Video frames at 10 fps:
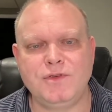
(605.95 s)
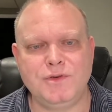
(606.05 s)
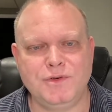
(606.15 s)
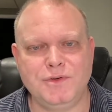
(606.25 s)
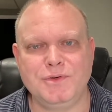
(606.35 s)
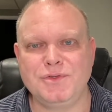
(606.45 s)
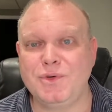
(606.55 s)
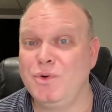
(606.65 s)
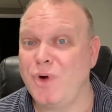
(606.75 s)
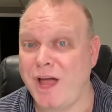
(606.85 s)
deduced
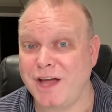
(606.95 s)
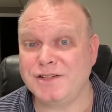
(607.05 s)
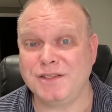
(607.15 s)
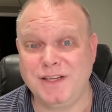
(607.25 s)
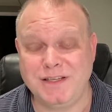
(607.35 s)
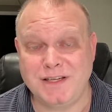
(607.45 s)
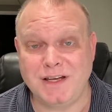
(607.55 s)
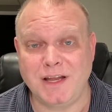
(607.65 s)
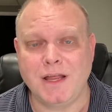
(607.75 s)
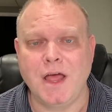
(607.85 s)
who actually
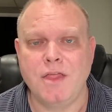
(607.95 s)
did it.